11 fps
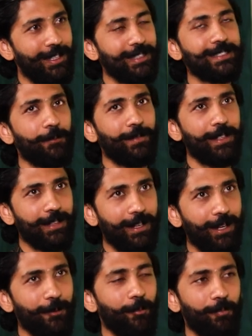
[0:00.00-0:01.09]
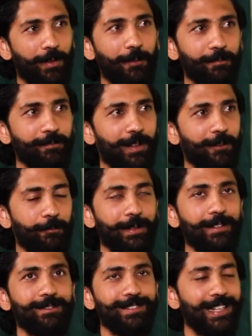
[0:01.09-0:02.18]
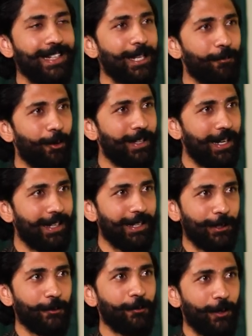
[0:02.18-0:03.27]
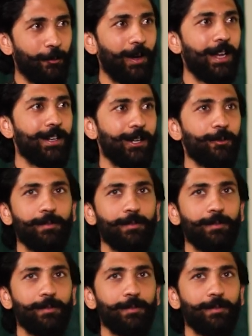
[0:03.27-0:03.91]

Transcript: It's something that I've been thinking about getting into for a while now.